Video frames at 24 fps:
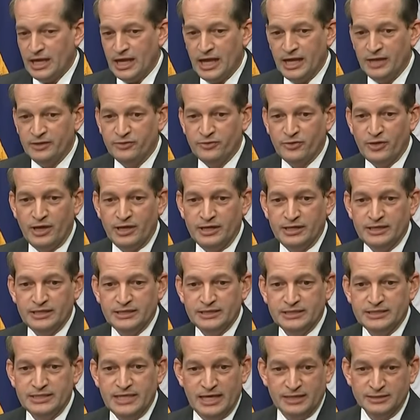I thought
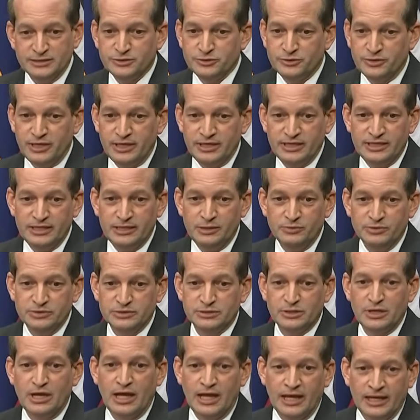yesterday he was
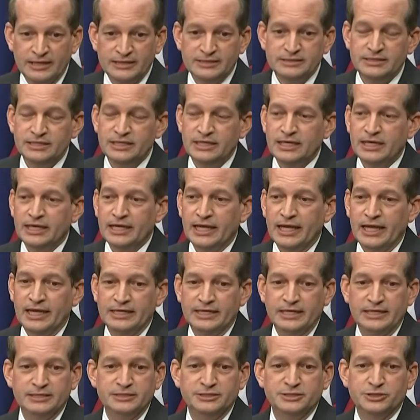kind, and
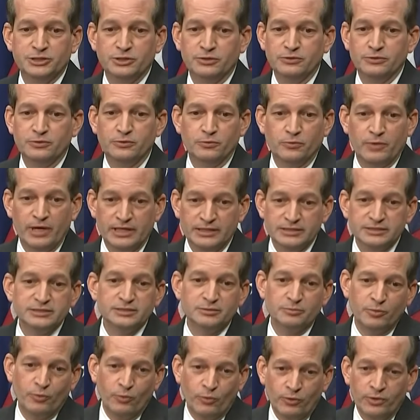he showed great
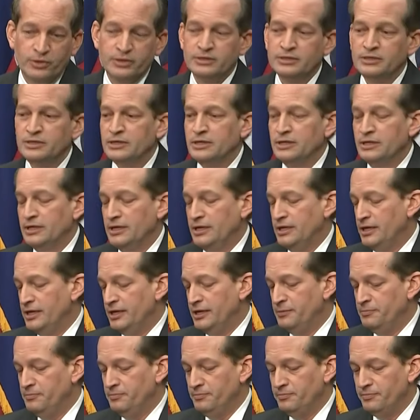support.
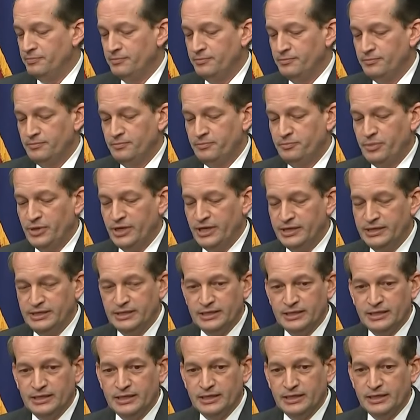But
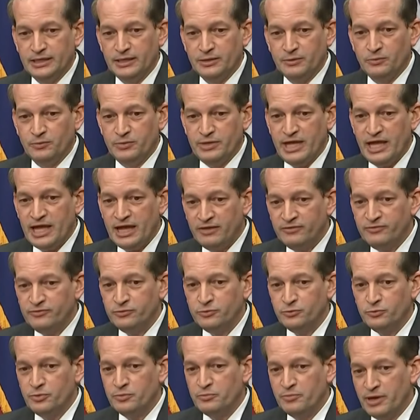we have
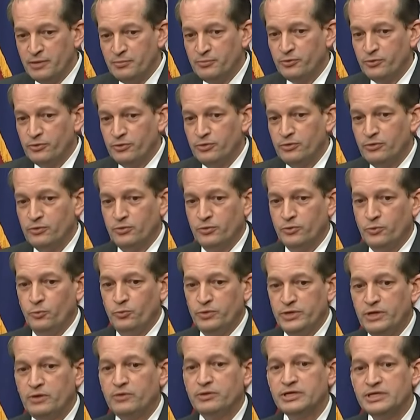to remember,
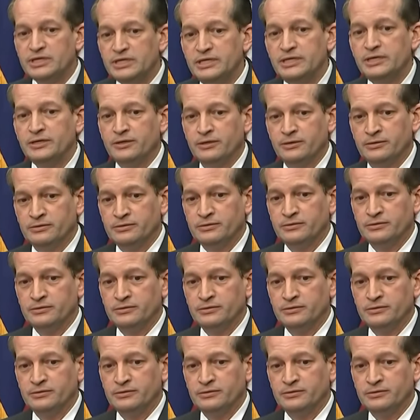we are here